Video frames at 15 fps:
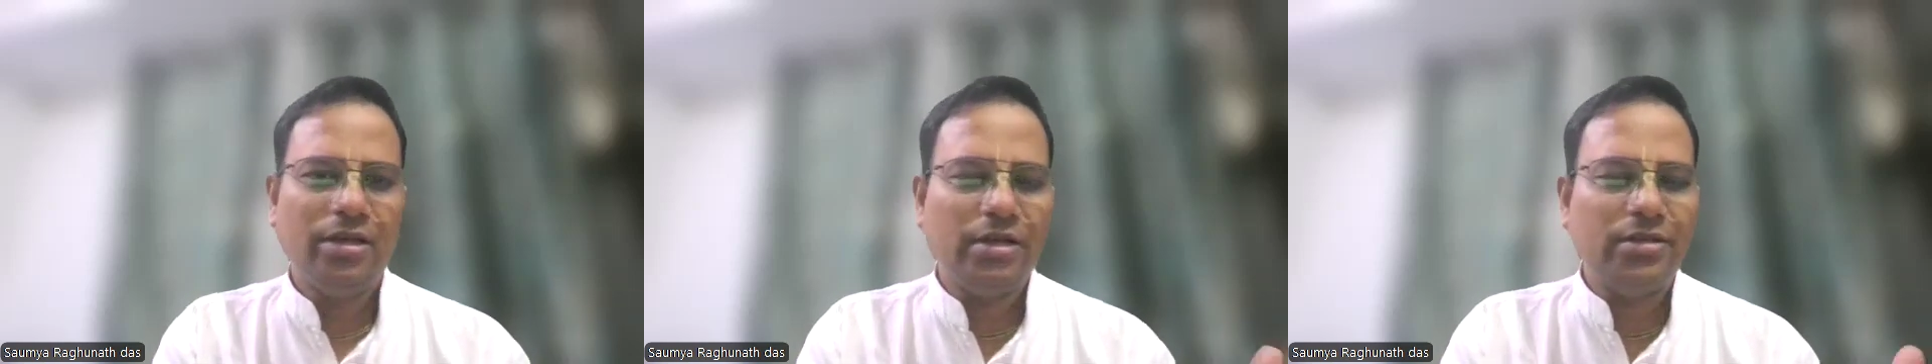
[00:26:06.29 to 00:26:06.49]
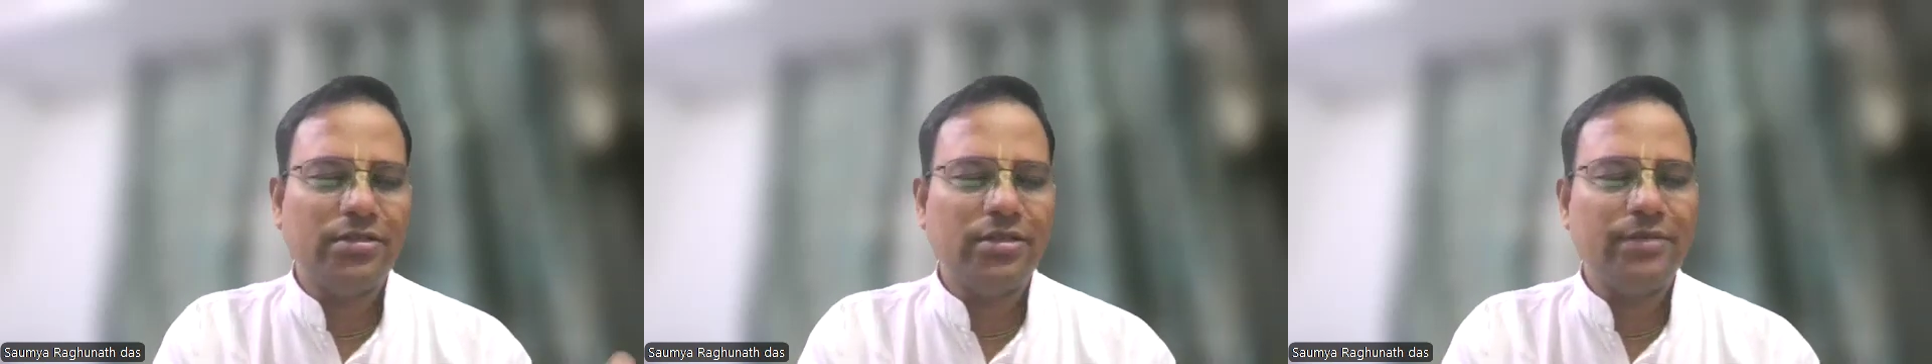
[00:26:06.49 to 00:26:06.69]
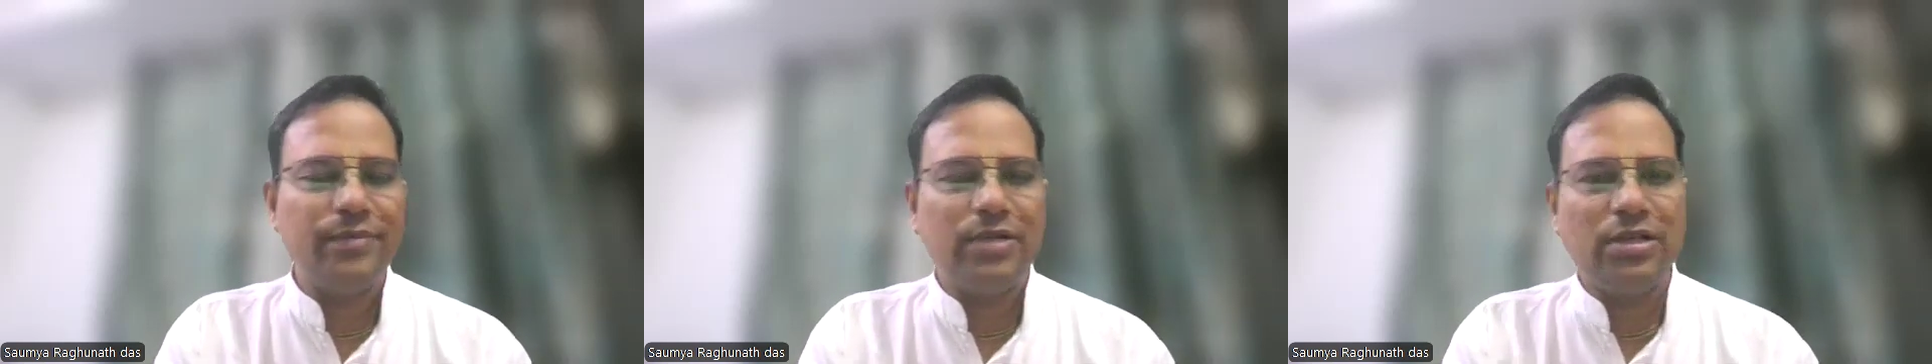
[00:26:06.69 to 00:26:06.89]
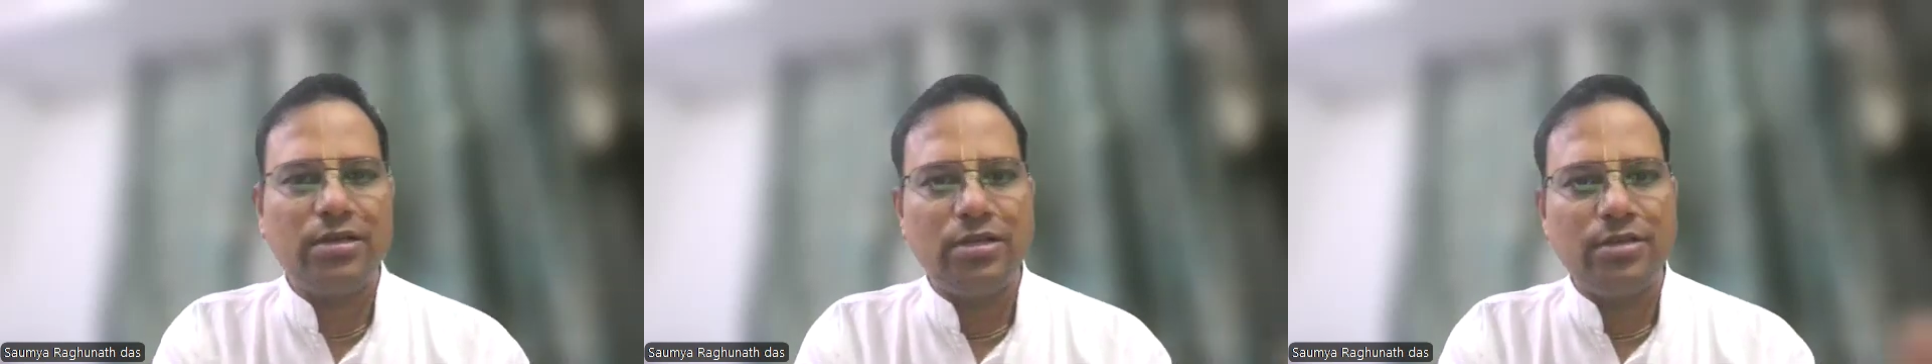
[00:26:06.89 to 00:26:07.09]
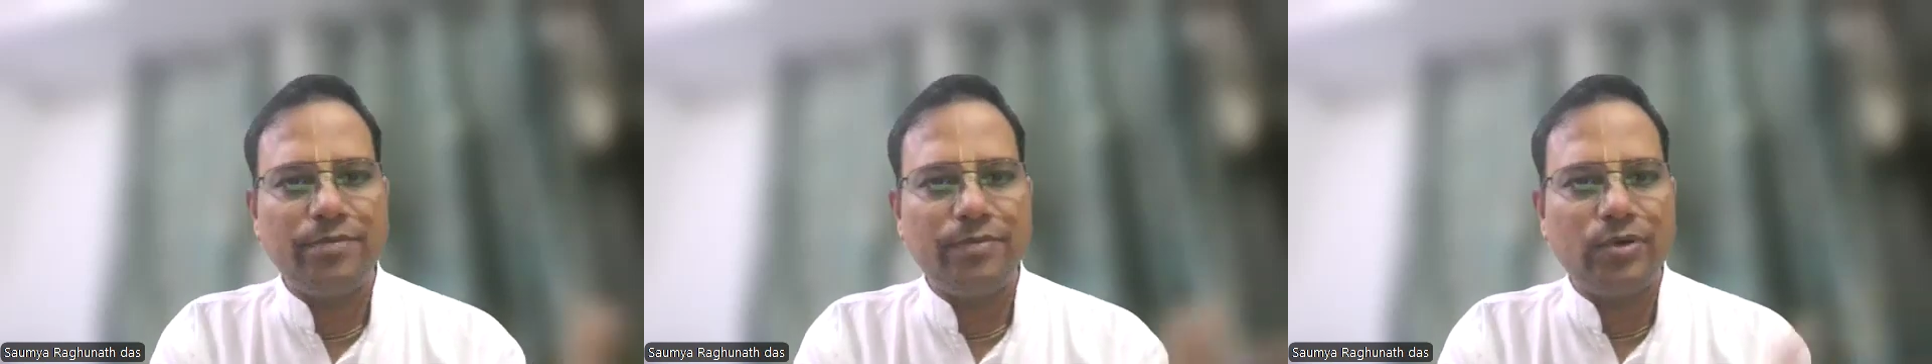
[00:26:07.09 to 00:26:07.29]
And
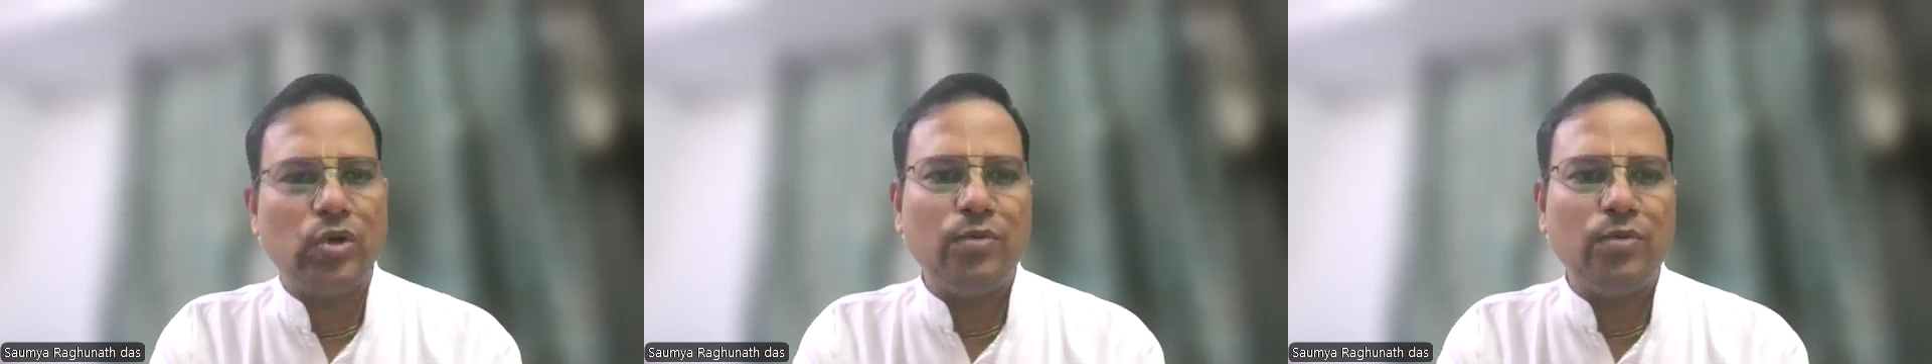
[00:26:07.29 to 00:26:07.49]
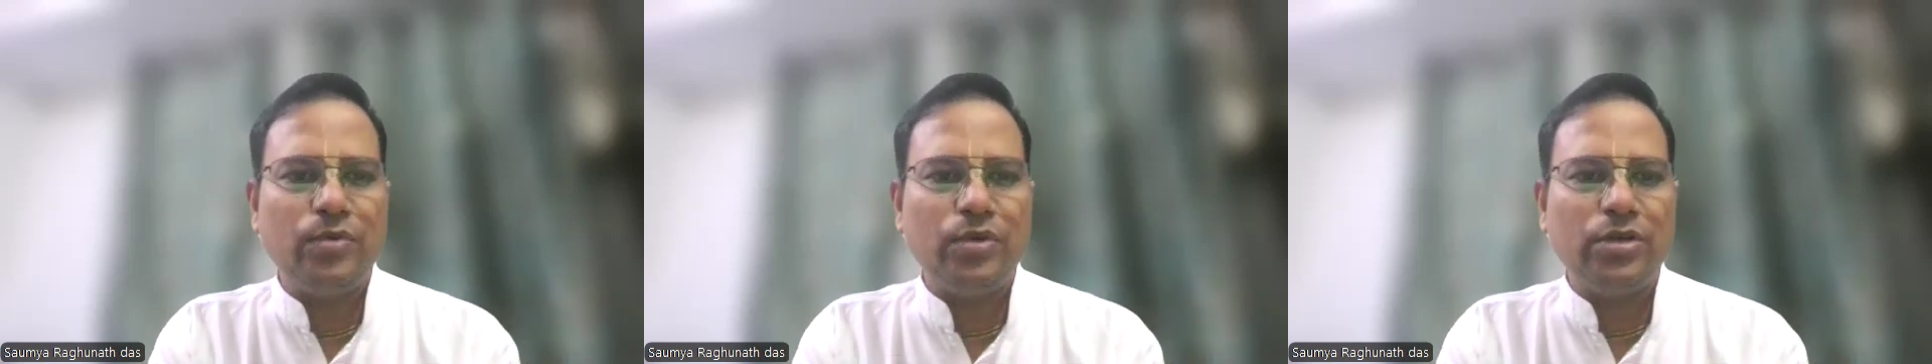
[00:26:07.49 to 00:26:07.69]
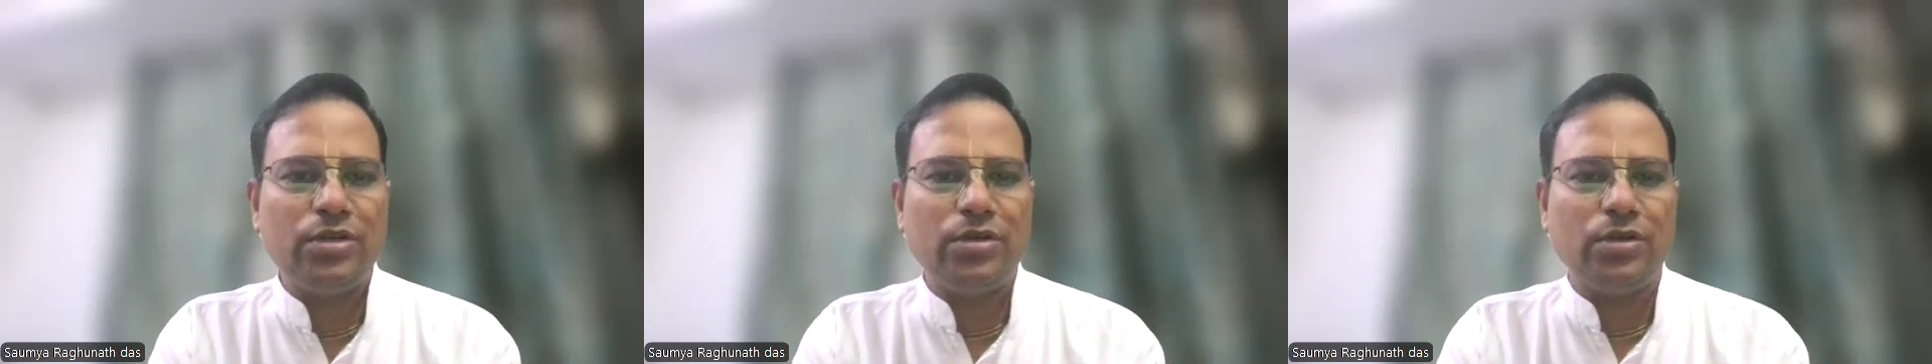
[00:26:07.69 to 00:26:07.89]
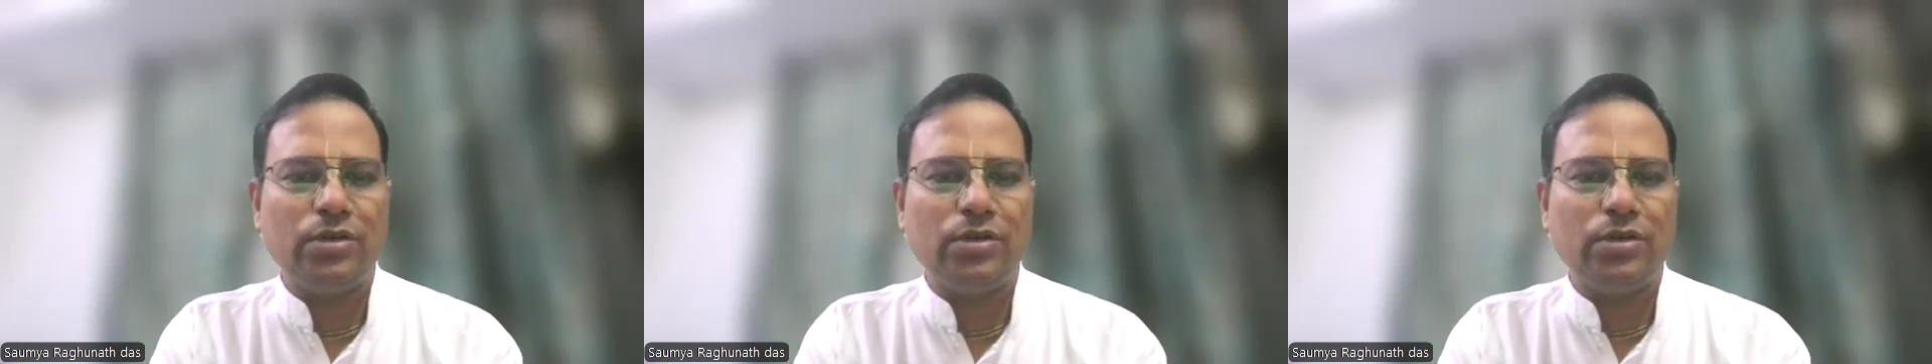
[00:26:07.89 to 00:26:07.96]
similarly, Bhrigu Muni